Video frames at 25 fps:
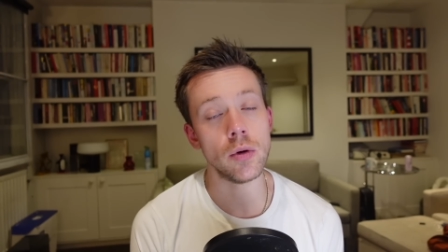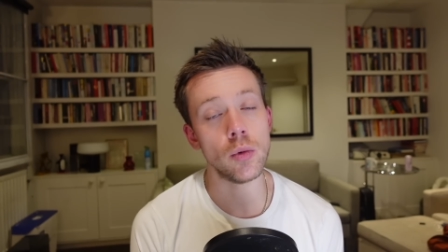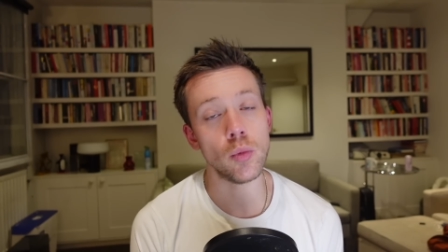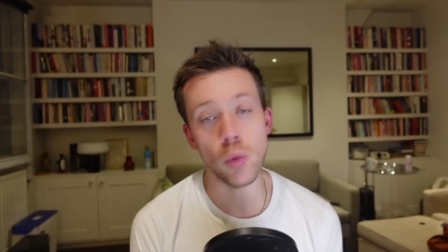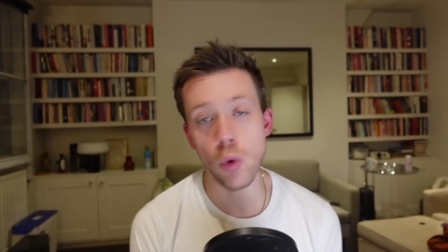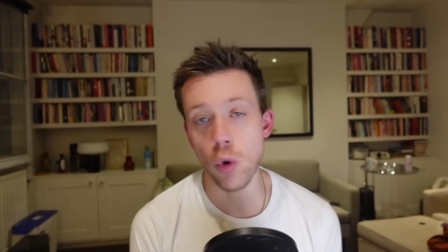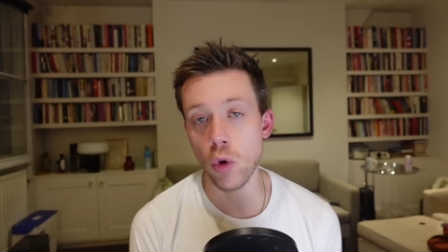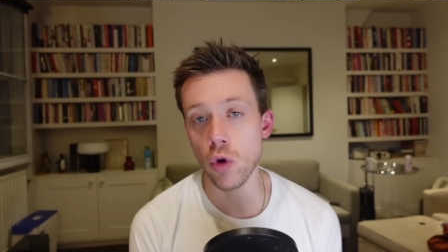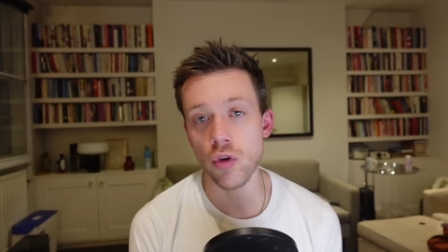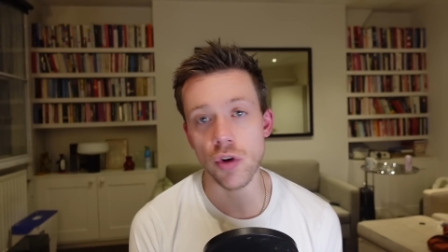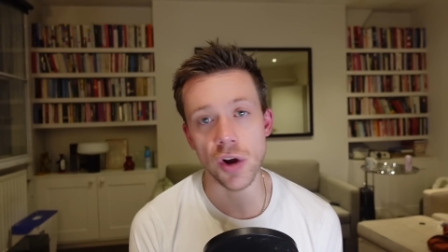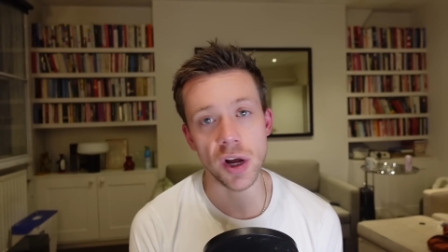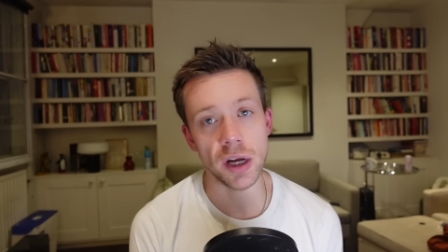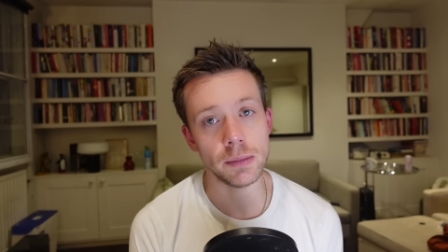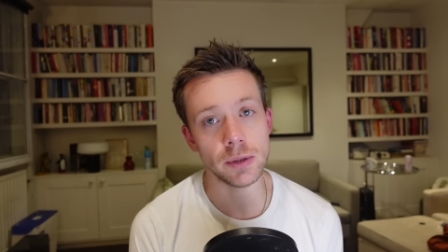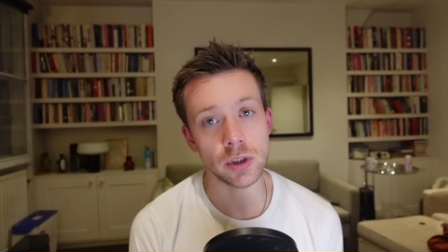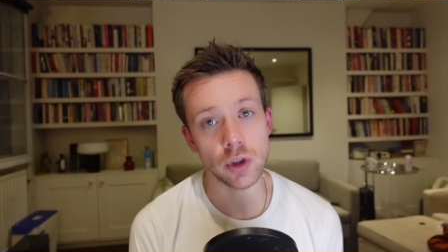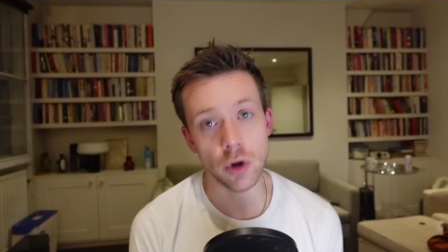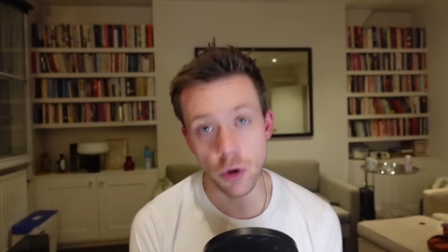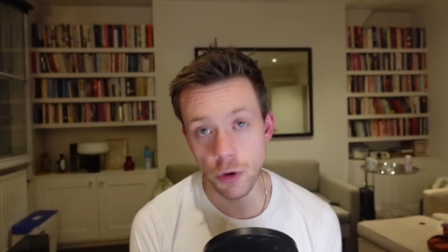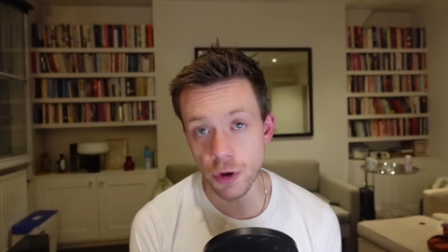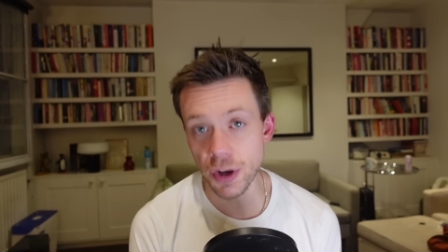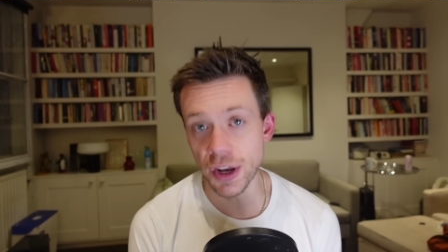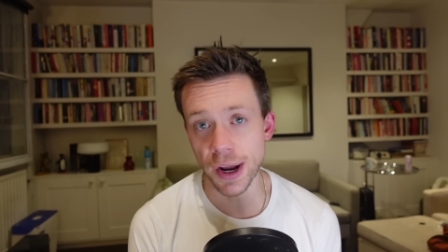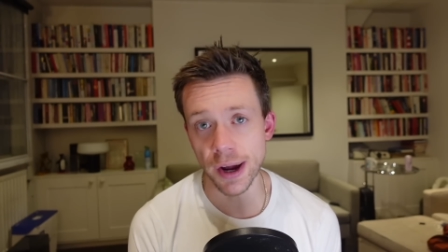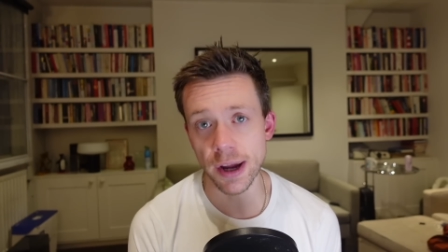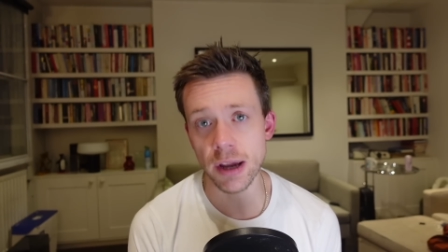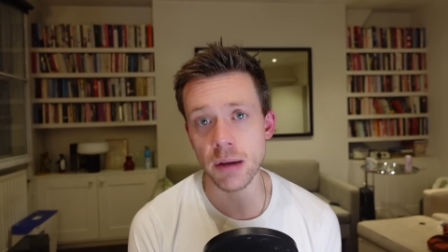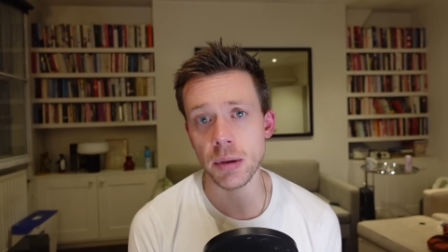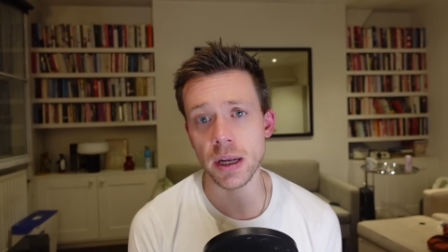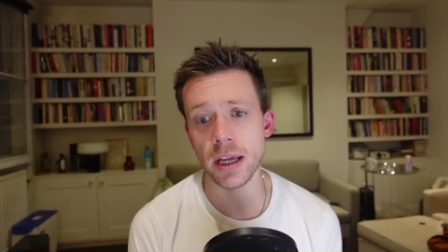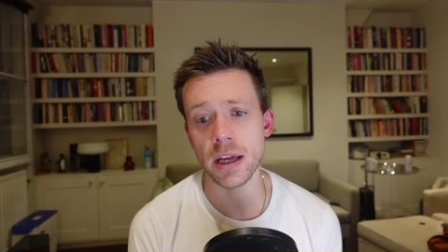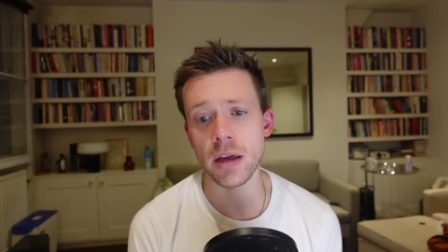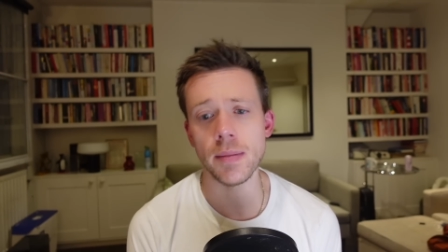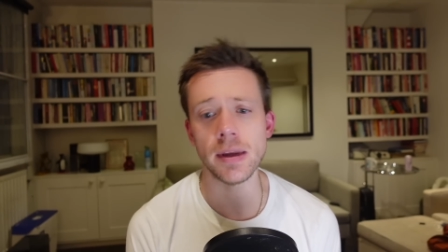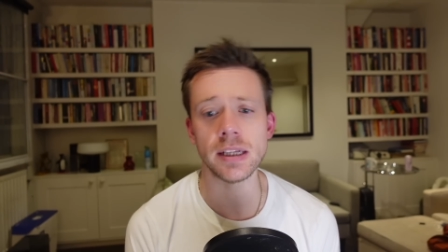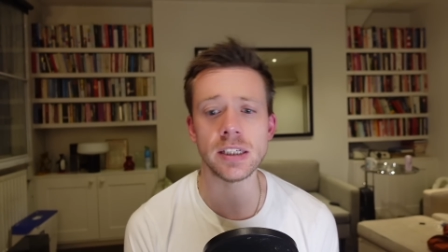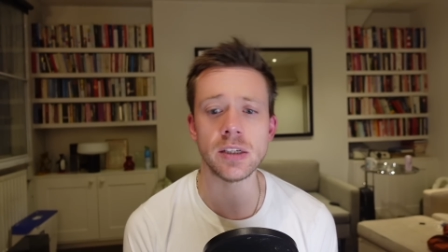war crimes undeniably
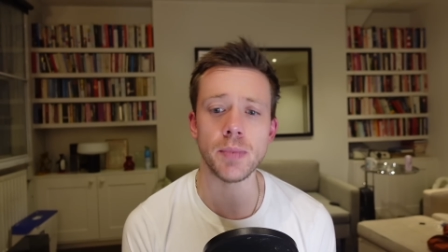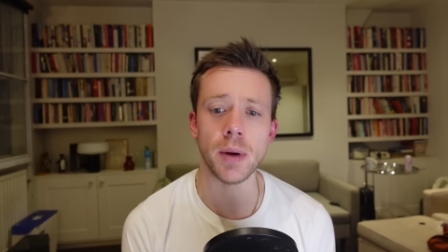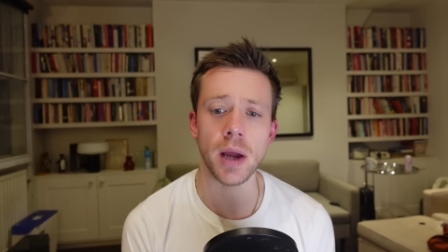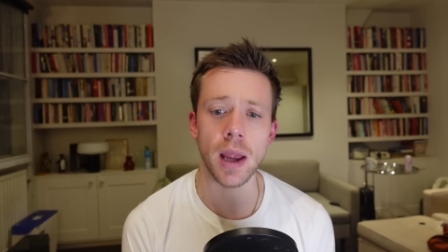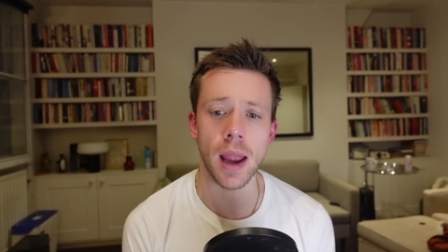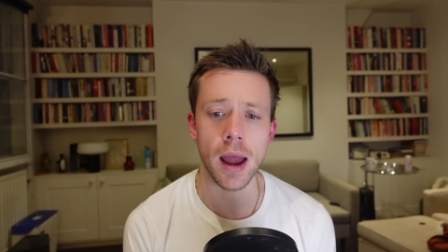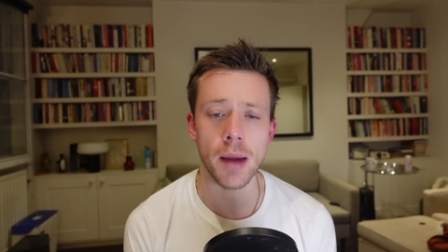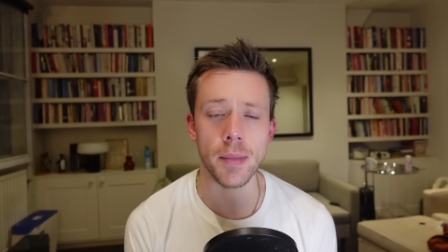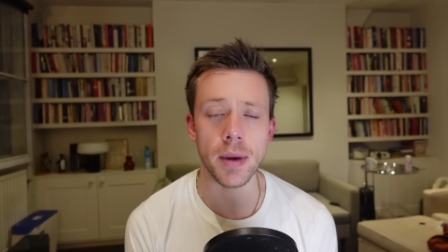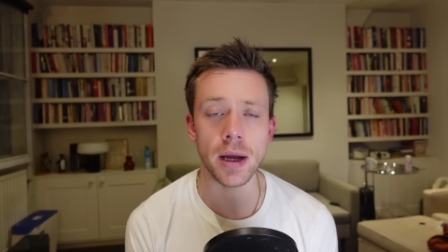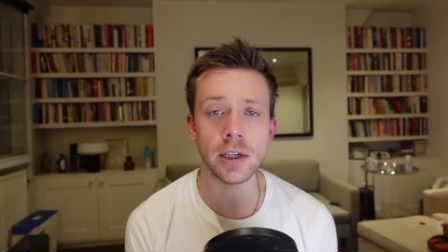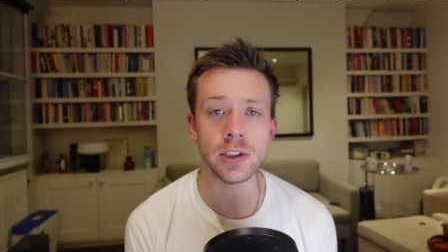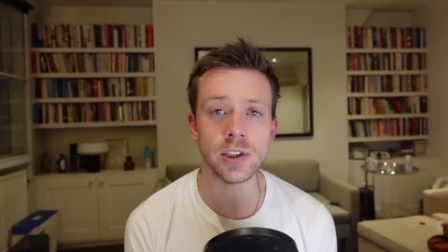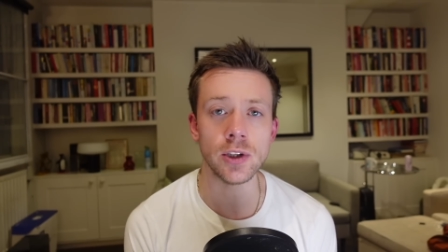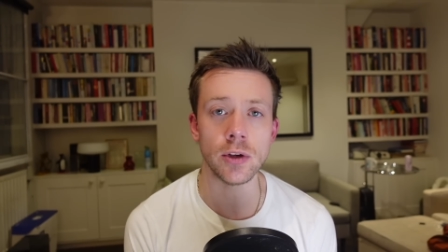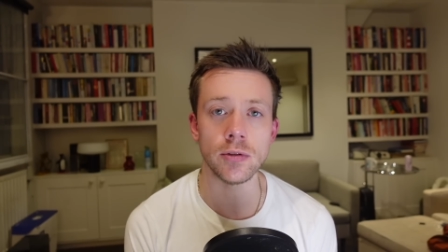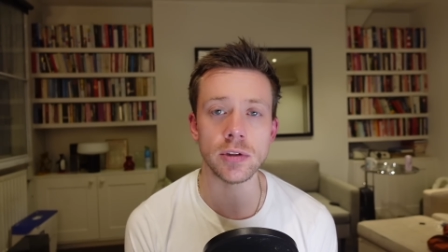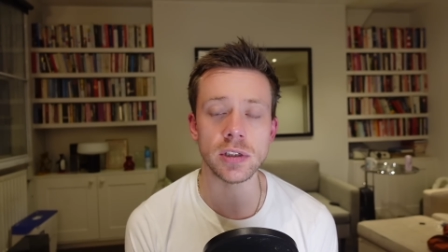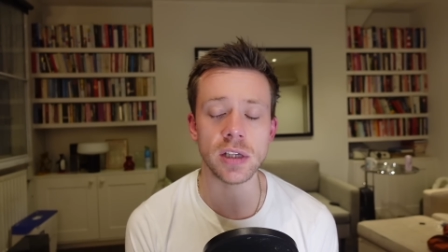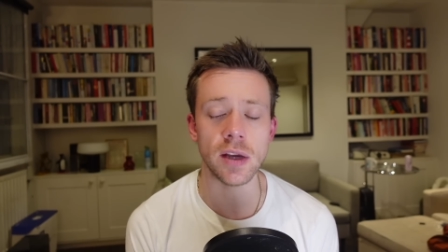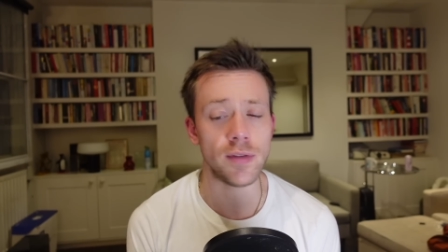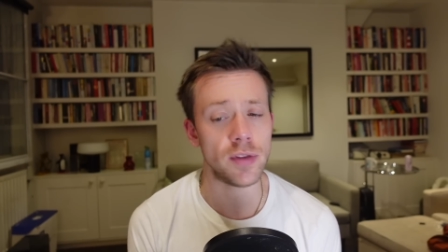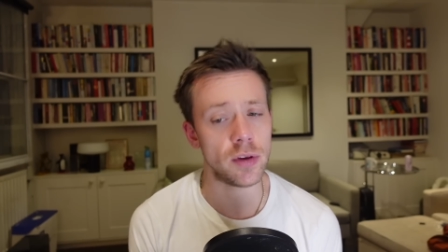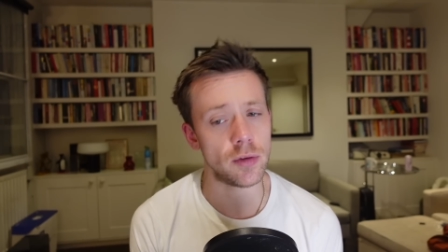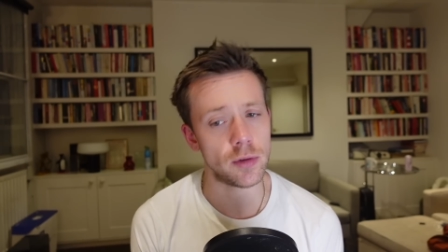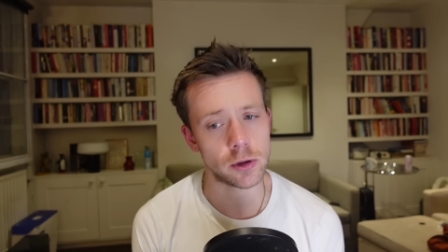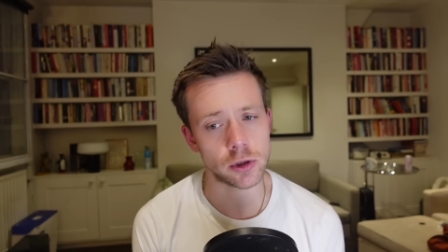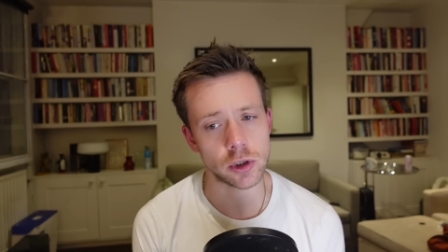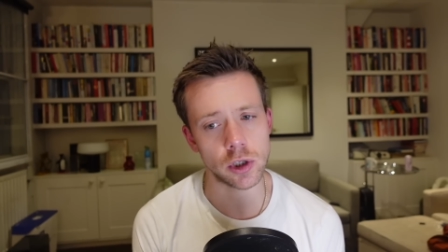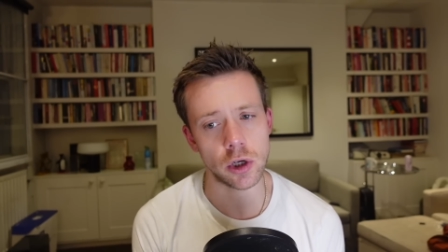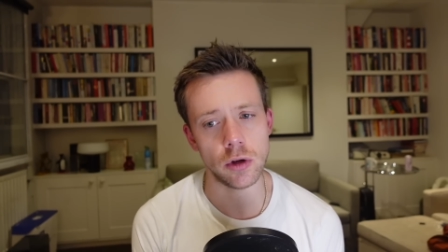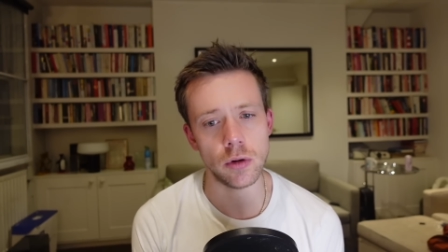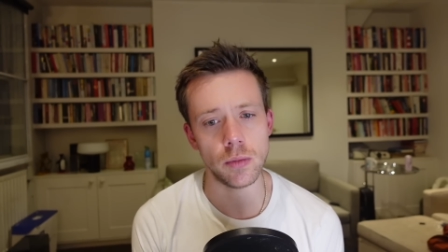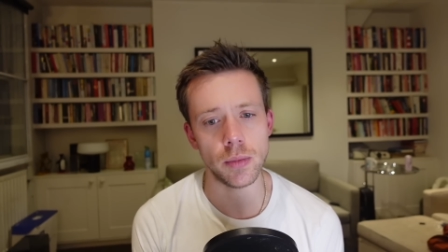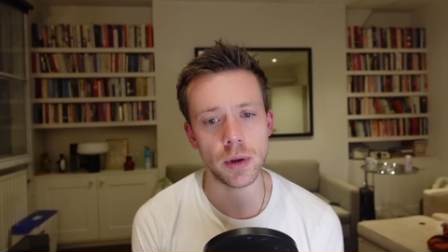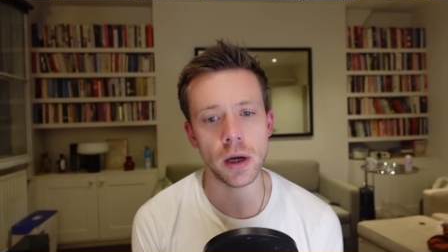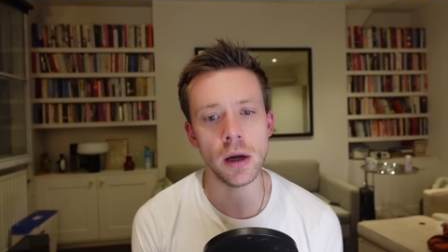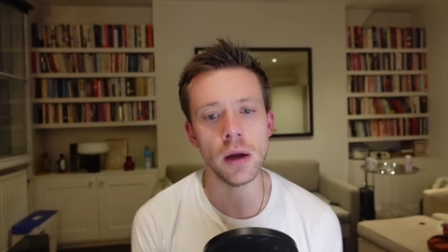committed by Hamas on the 7th of
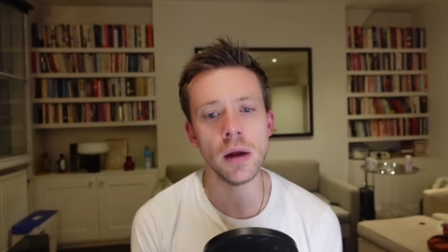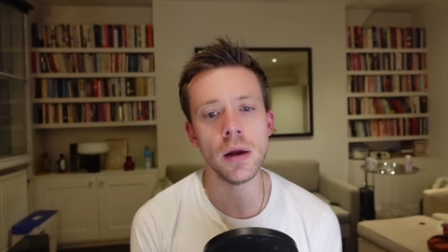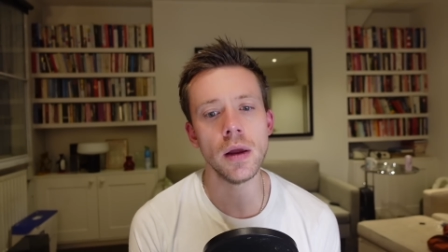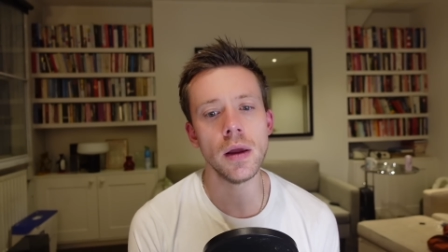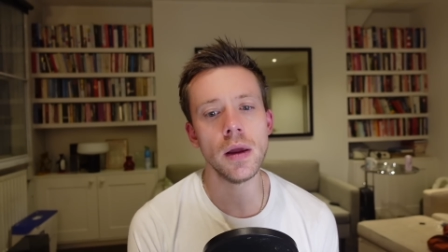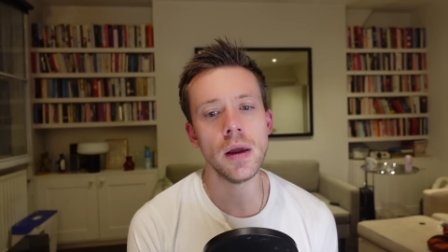October,